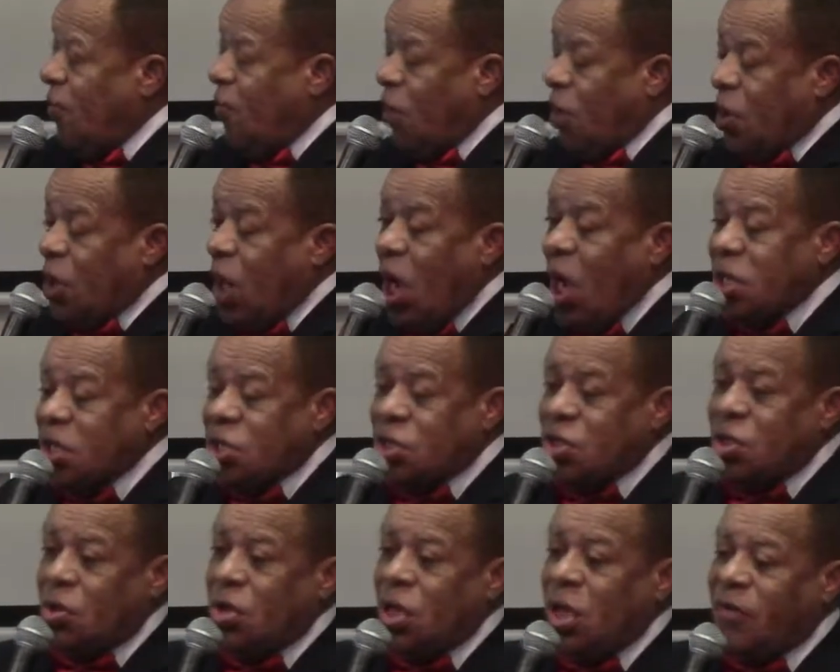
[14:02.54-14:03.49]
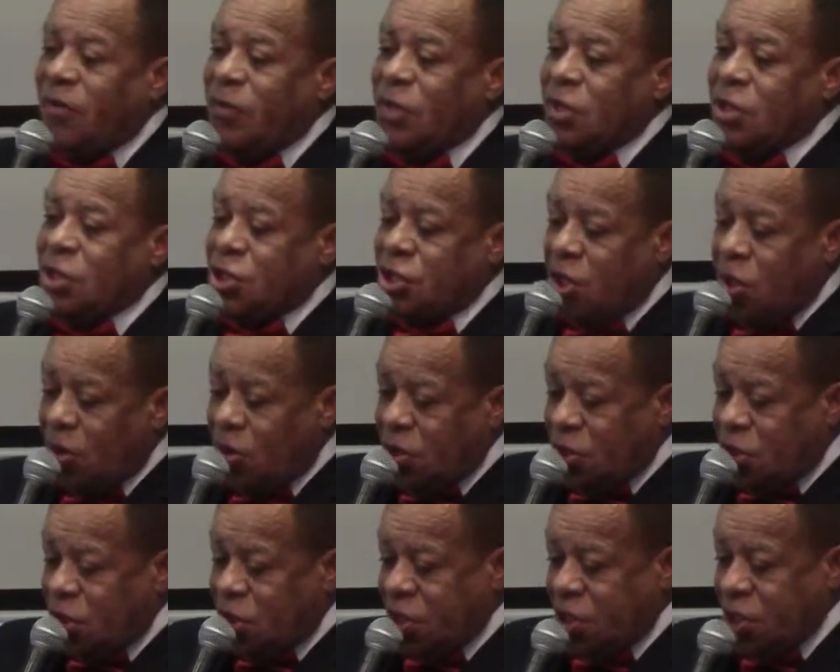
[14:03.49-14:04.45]
For God so loved the
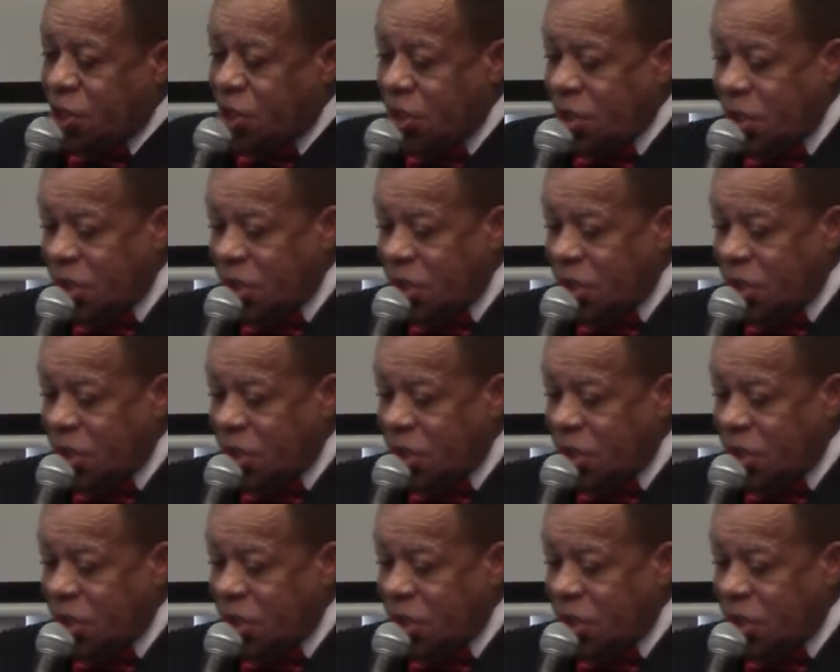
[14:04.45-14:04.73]
church